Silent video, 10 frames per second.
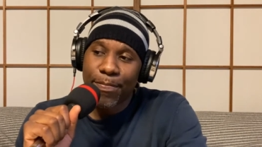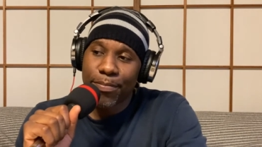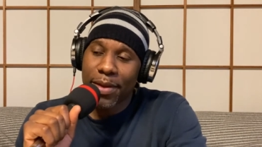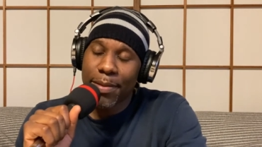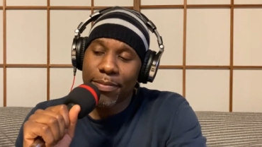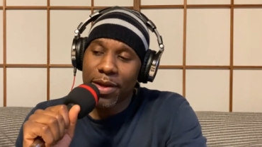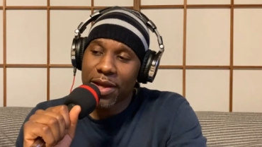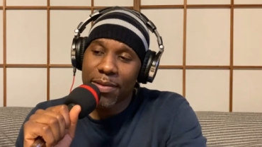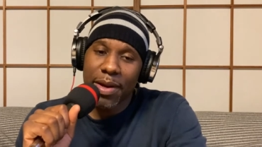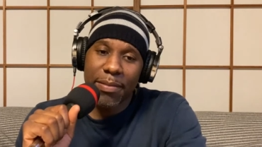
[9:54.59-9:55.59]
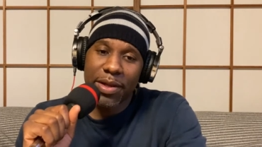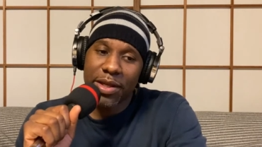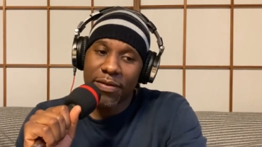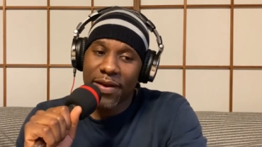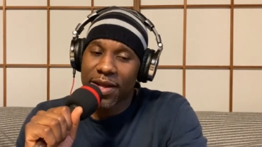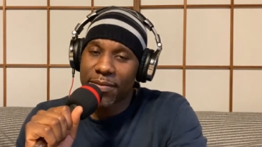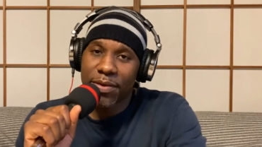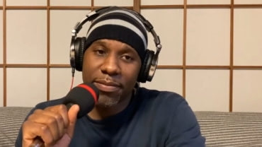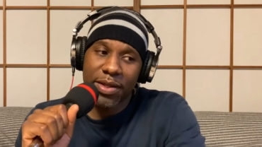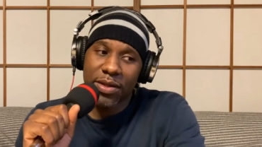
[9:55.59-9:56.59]
My money, if I had to
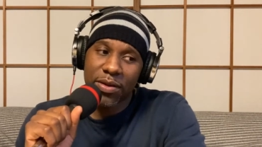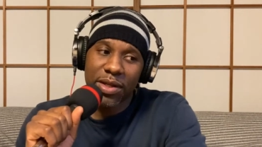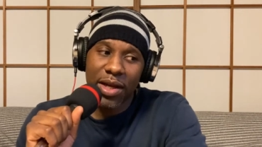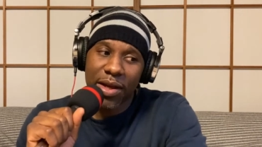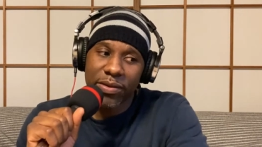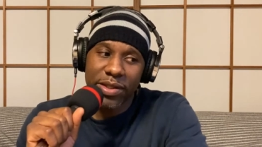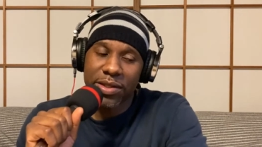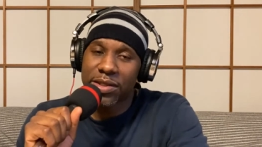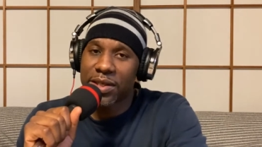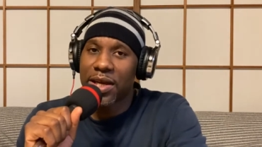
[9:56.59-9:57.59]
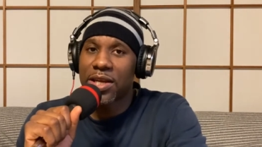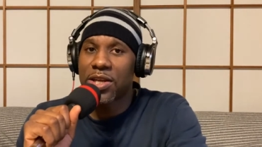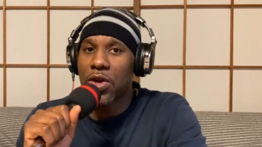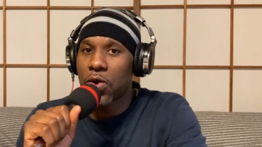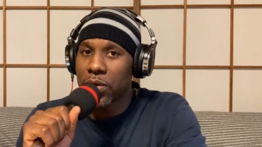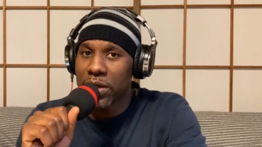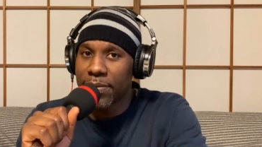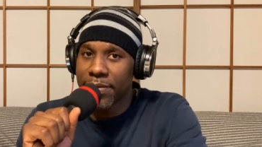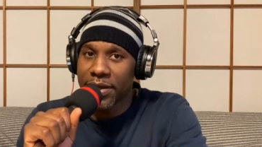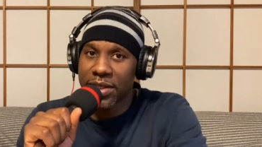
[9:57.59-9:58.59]
put money on it, I would still say no
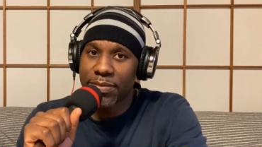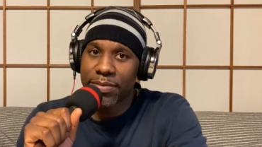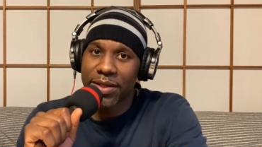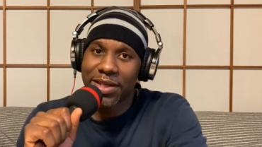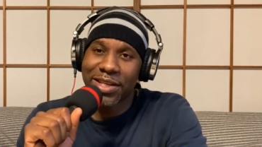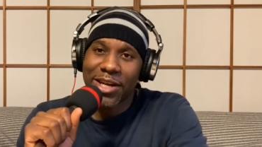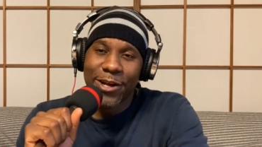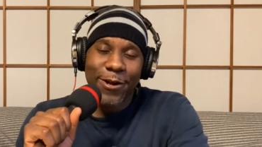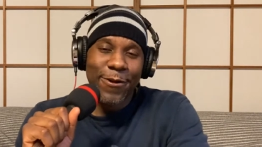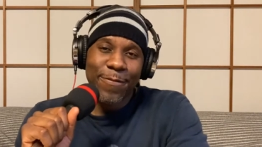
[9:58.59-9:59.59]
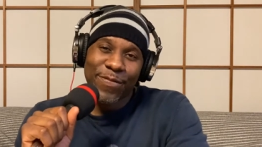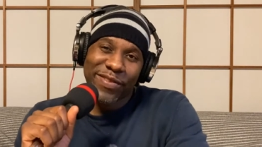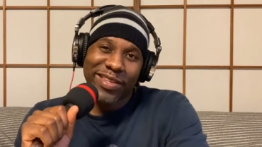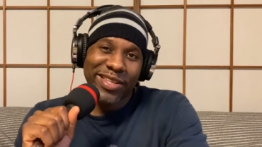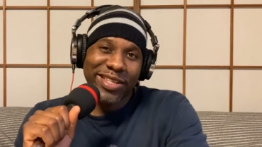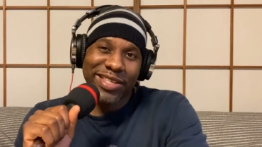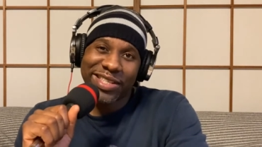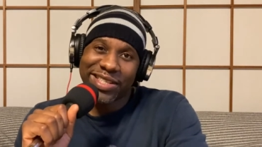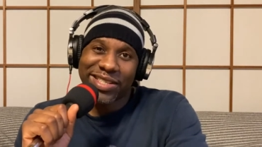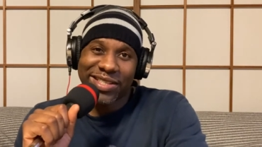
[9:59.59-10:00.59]
Olympics, but
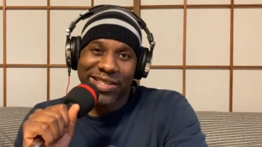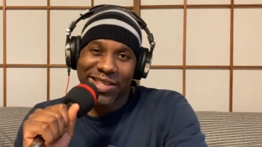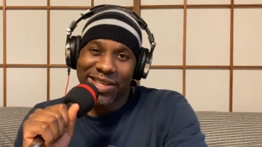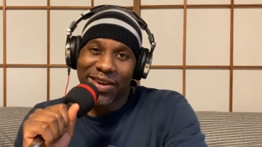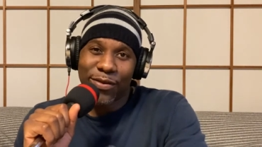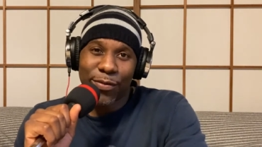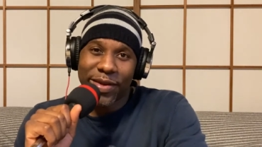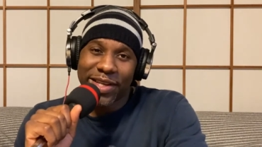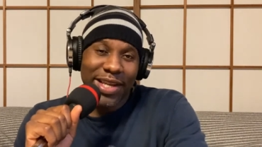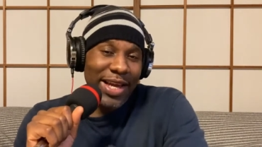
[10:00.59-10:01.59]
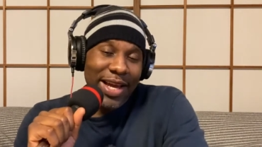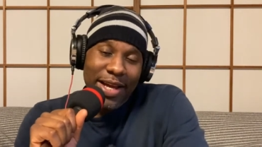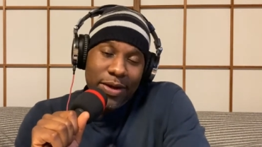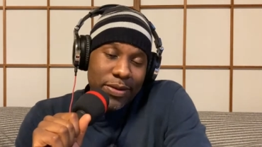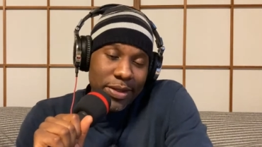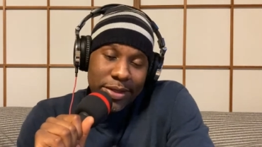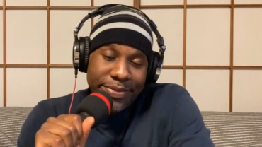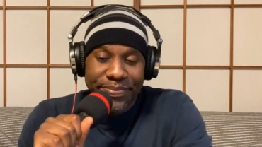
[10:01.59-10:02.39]
just the government. Like, I don't know.